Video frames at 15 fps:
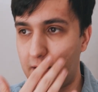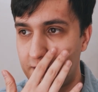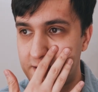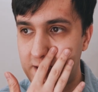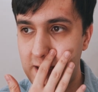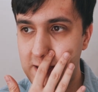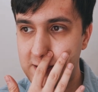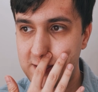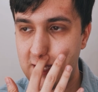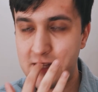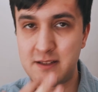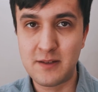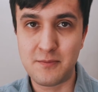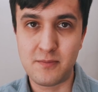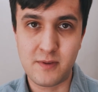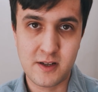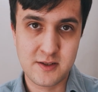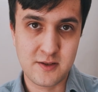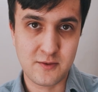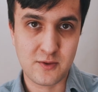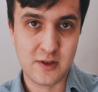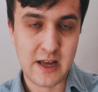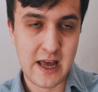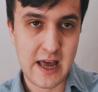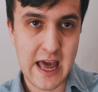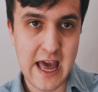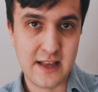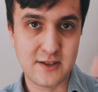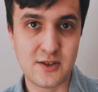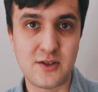send a bunch of
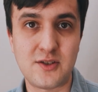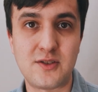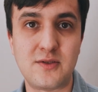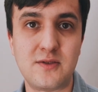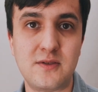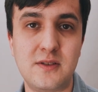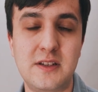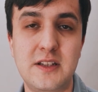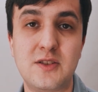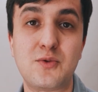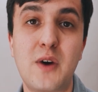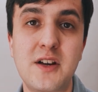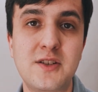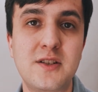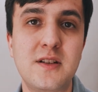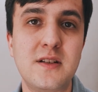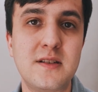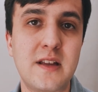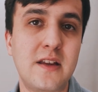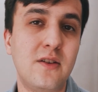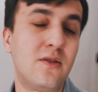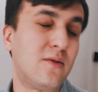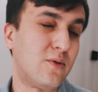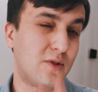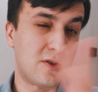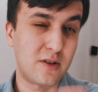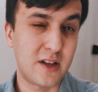answers to these questions that you're